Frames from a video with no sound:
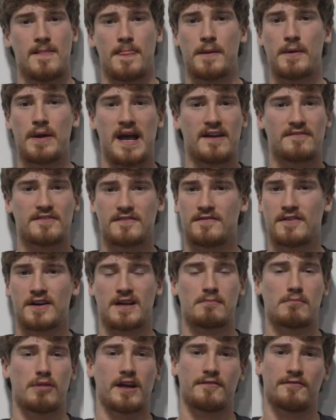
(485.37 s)
You have to
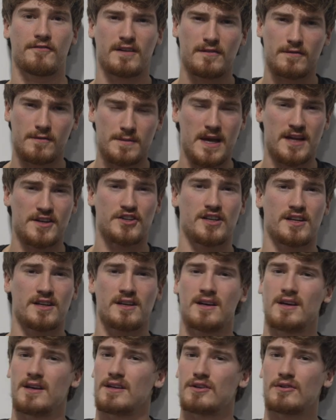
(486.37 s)
fucking break free from that shit.
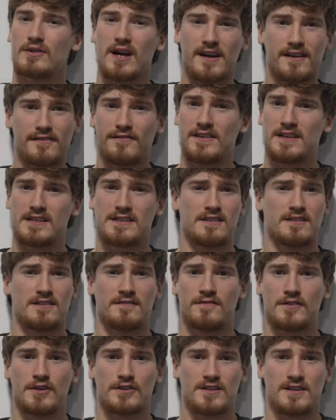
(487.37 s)
You gotta face the
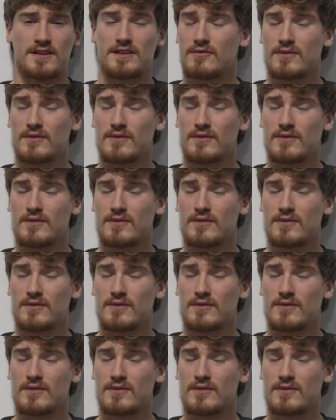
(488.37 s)
adversity,